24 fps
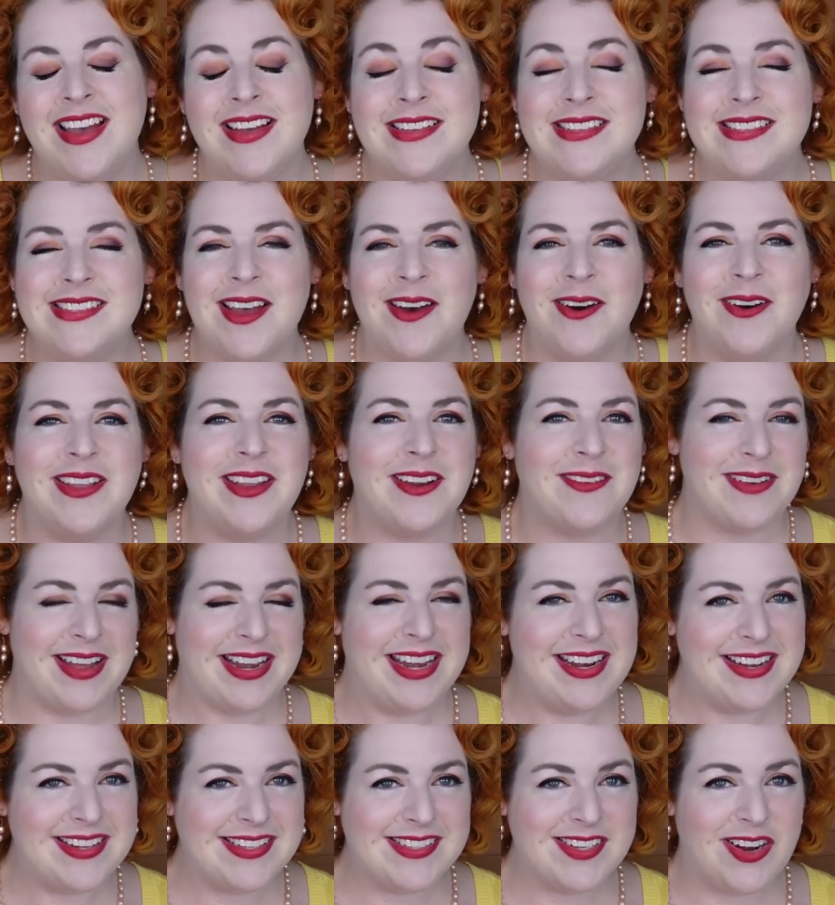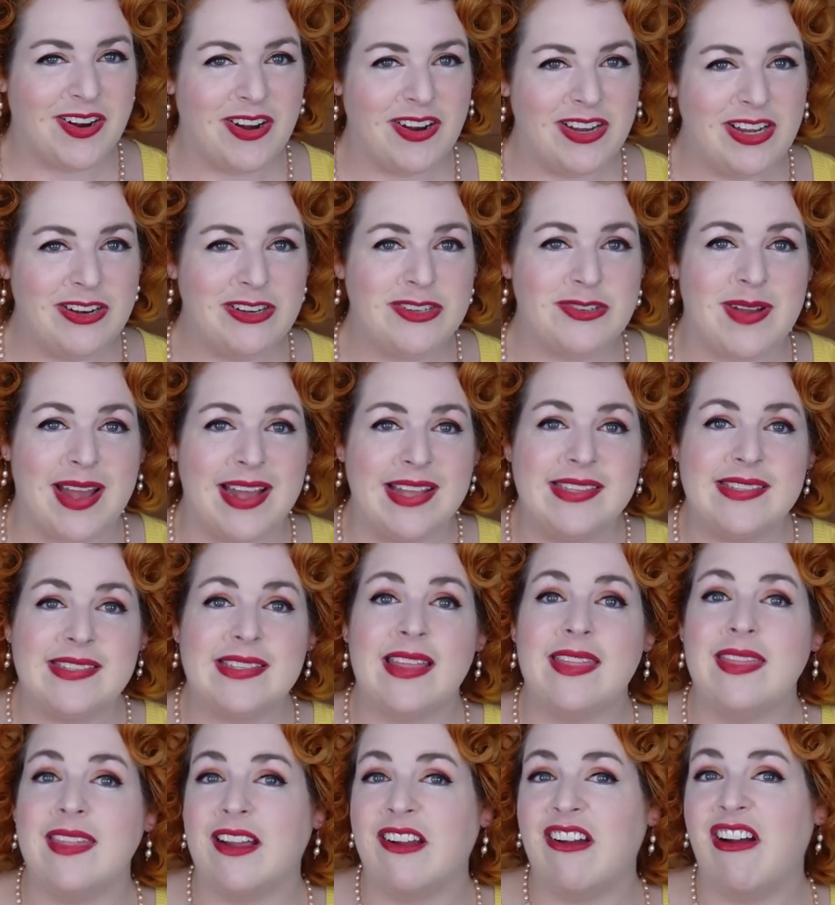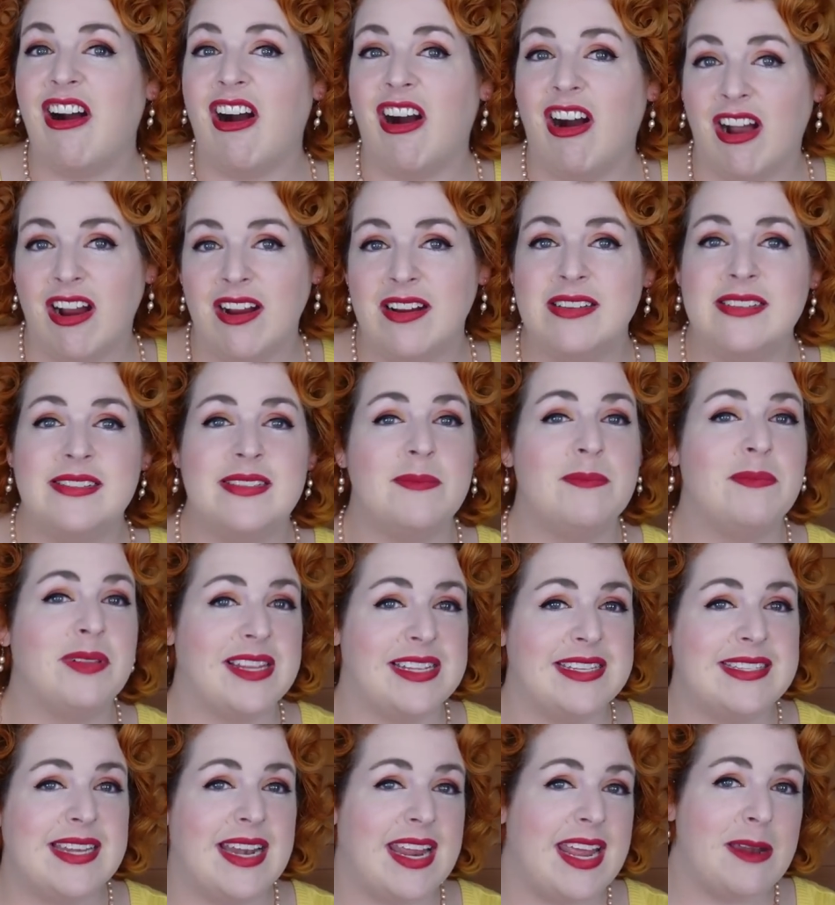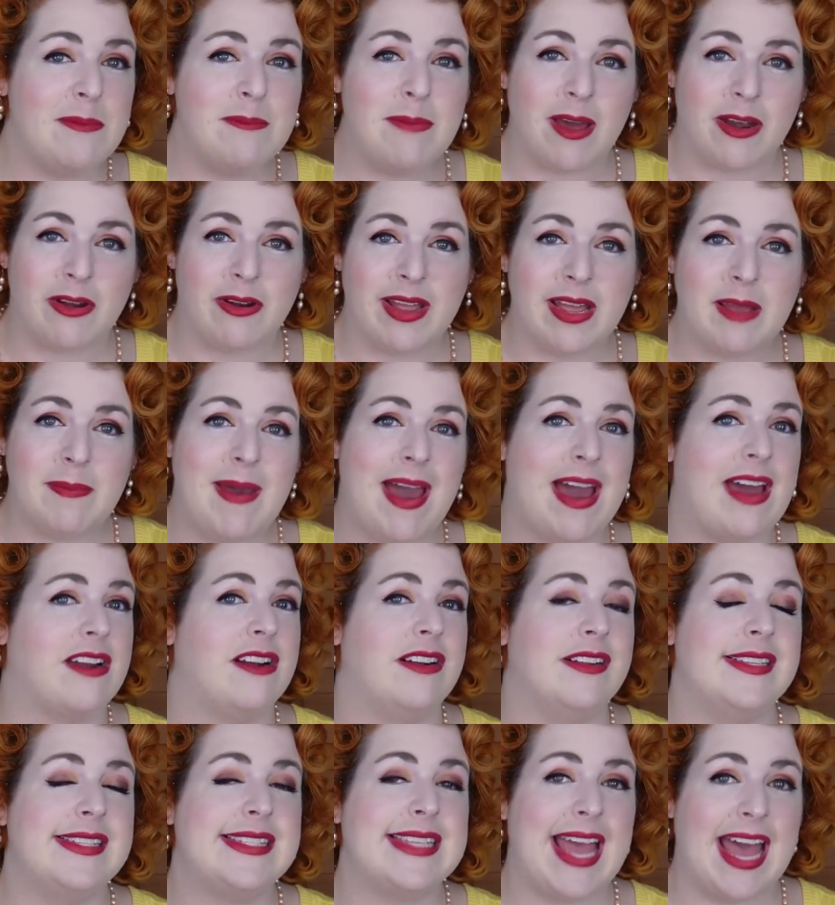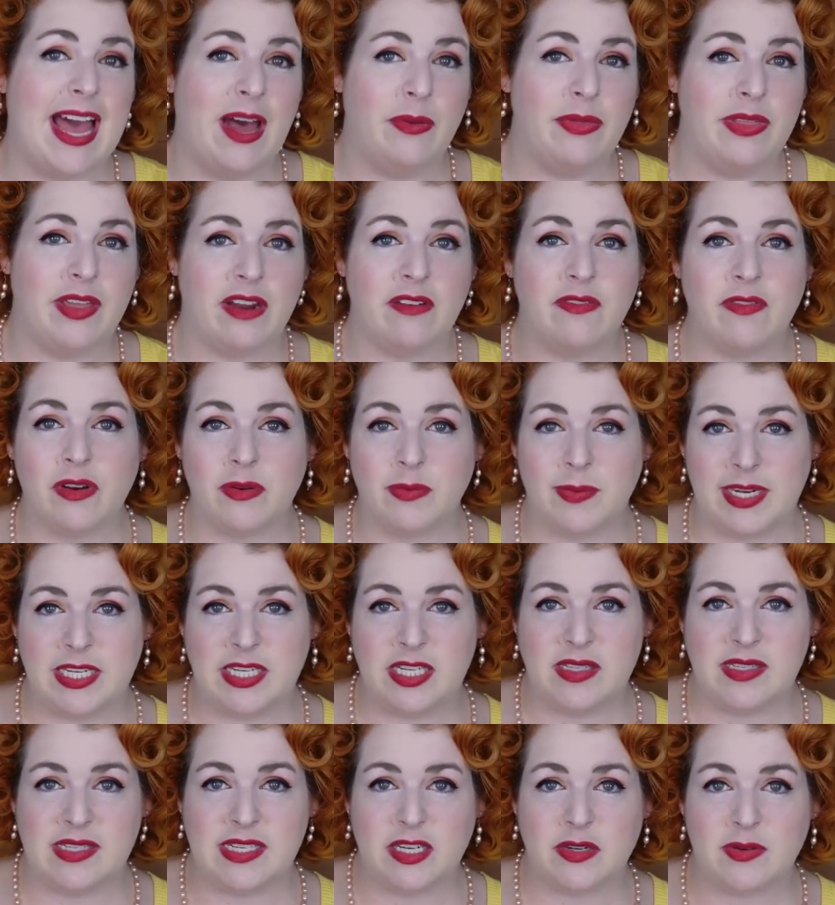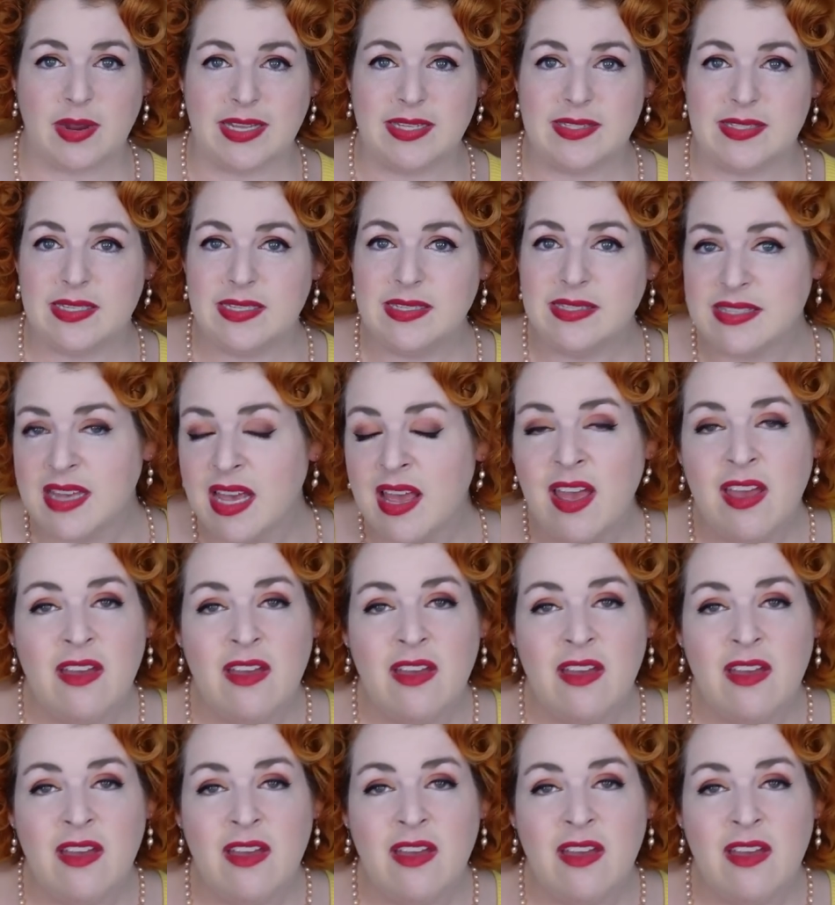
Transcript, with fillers: So you're ready to start on your dress. There are Simplicity and Butterick patterns out there for Regency dresses.